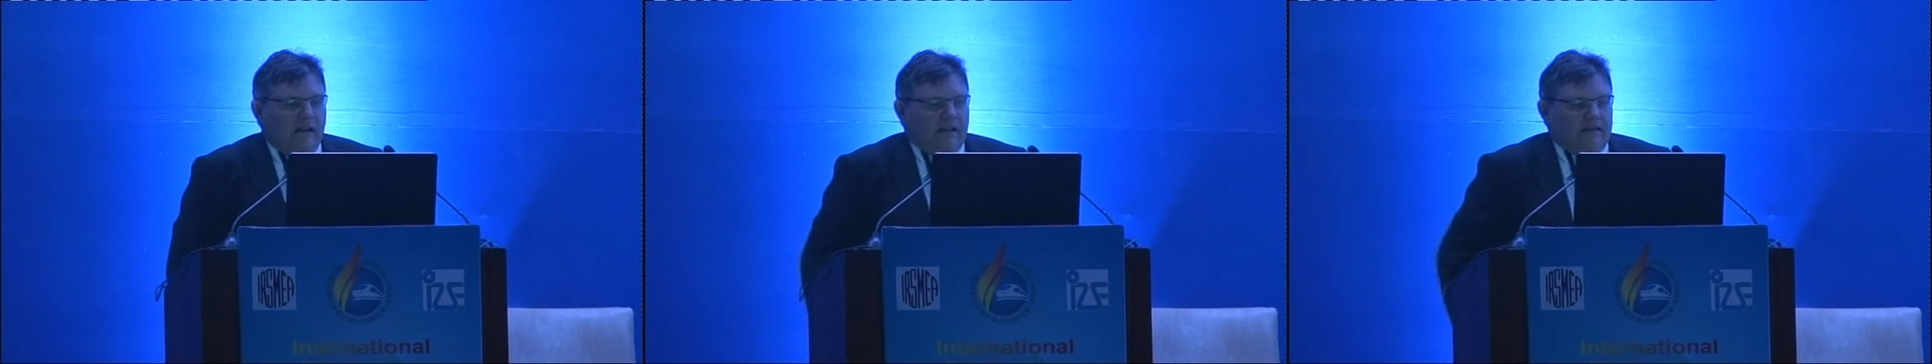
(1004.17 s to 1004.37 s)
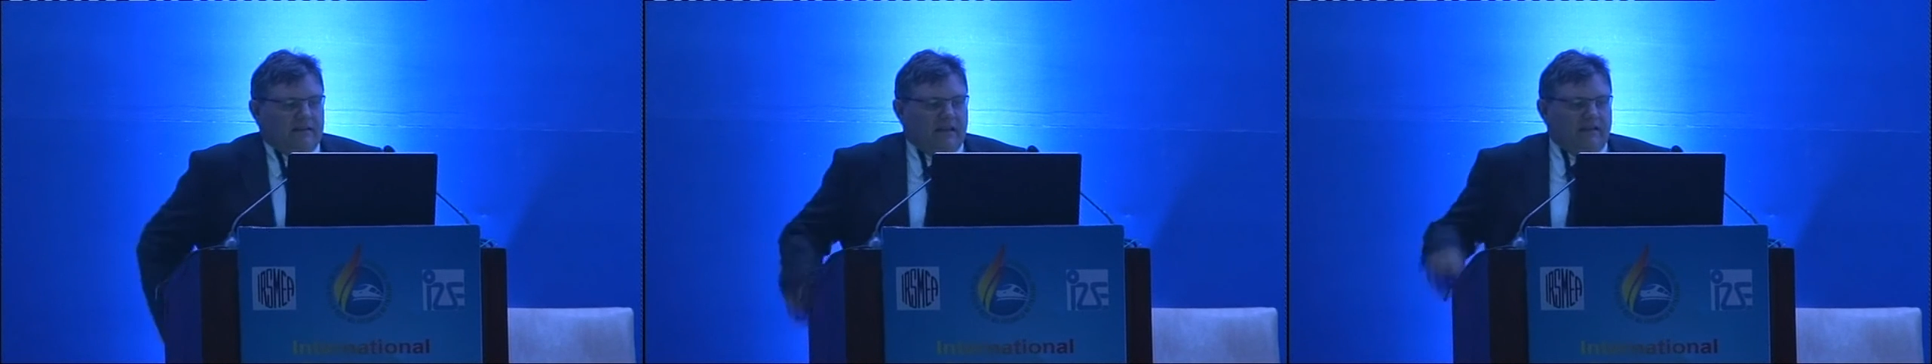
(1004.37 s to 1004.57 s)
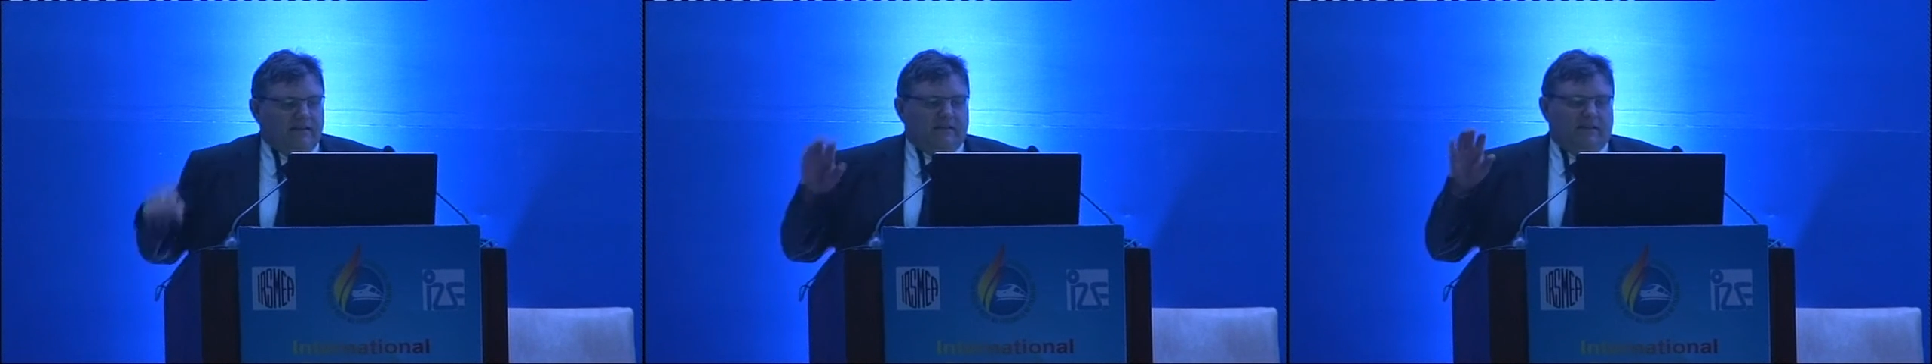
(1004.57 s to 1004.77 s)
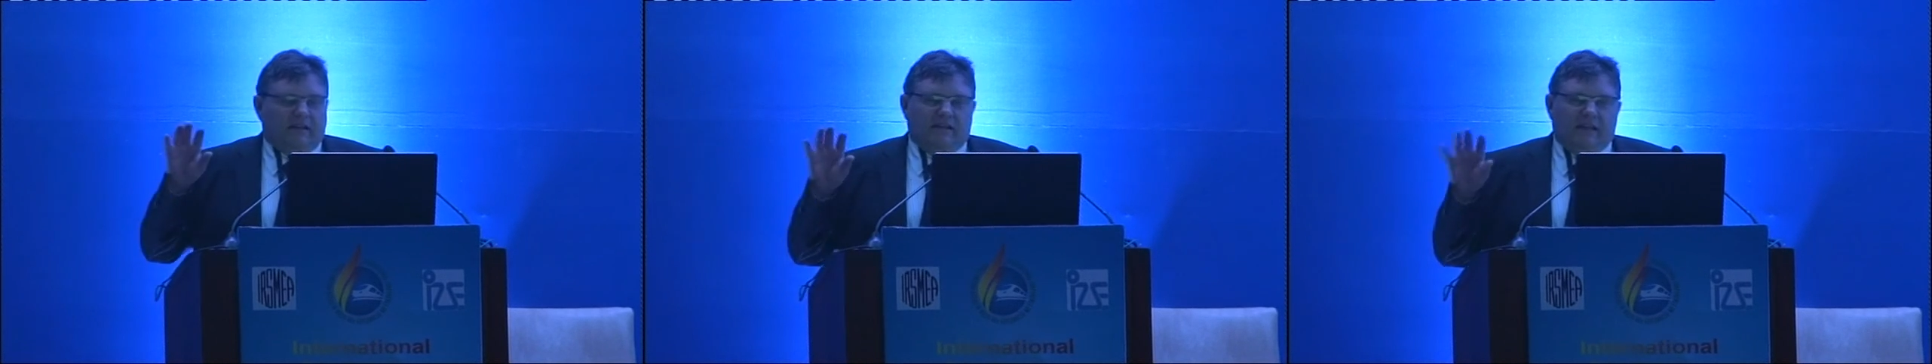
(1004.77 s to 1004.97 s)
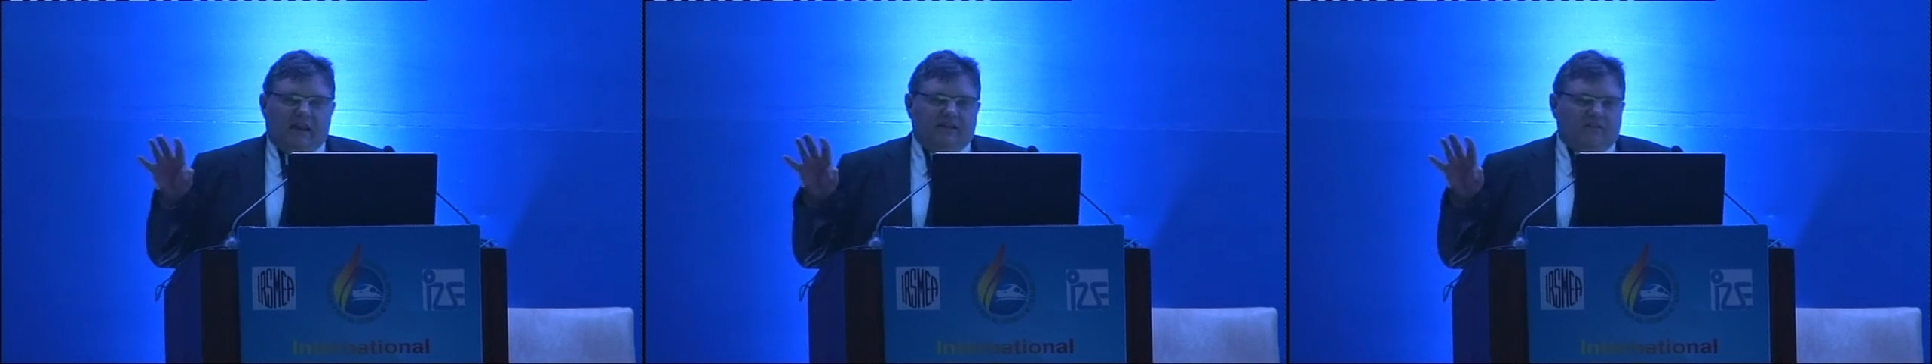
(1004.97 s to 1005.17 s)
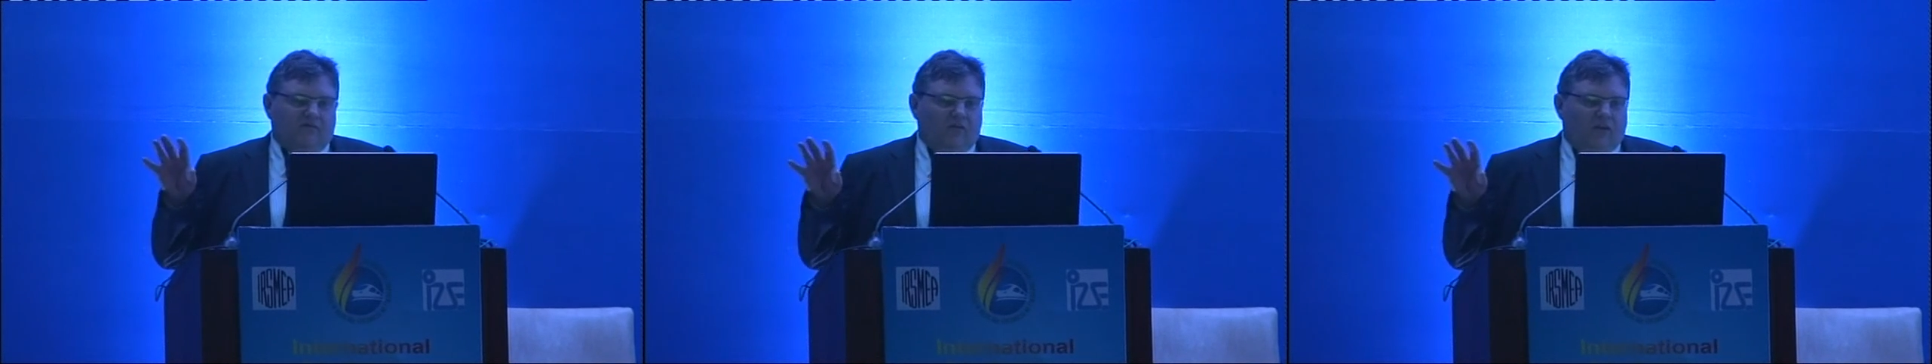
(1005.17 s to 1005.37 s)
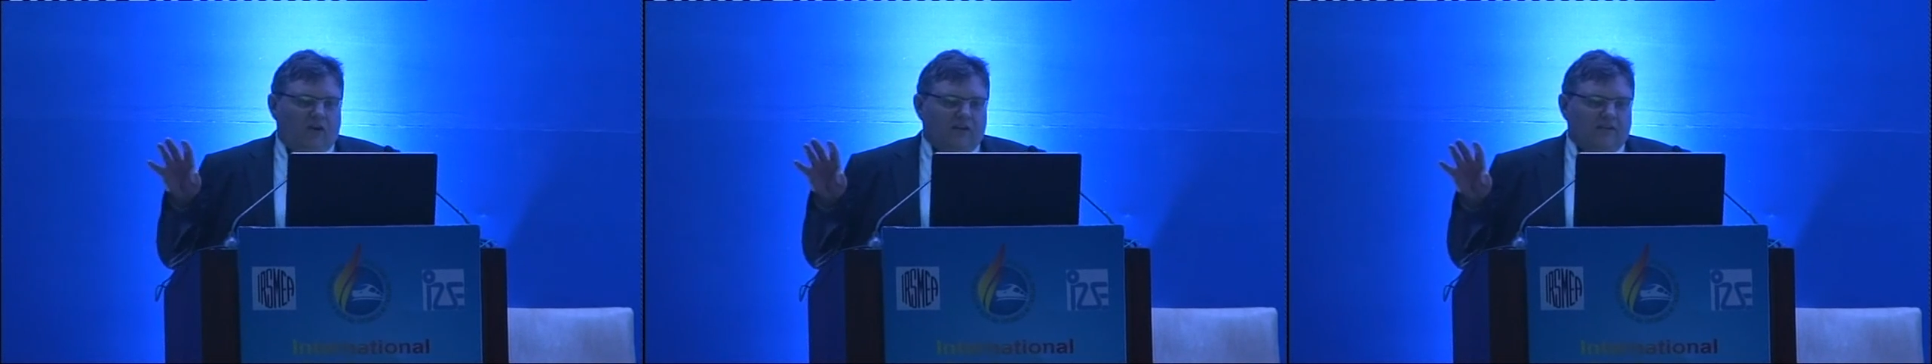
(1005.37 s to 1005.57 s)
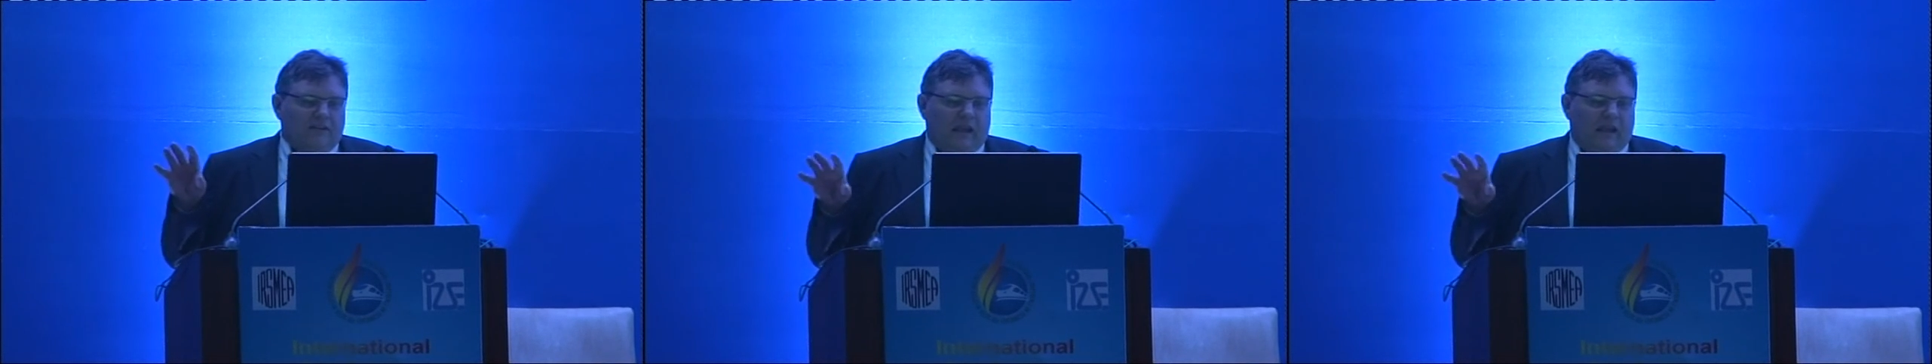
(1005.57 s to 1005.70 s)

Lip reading: since the networks